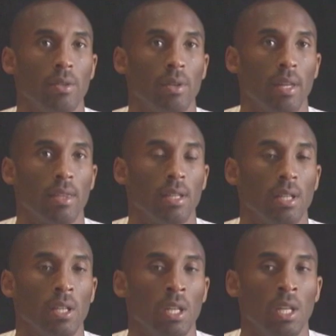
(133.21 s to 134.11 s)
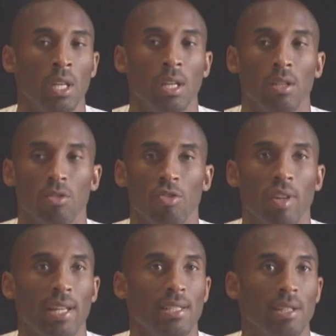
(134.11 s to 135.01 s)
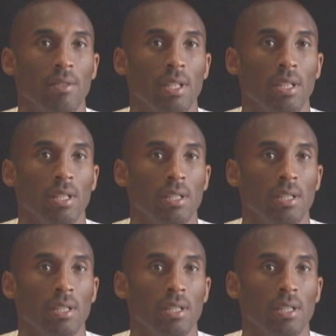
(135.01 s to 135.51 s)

I think, you know, creativity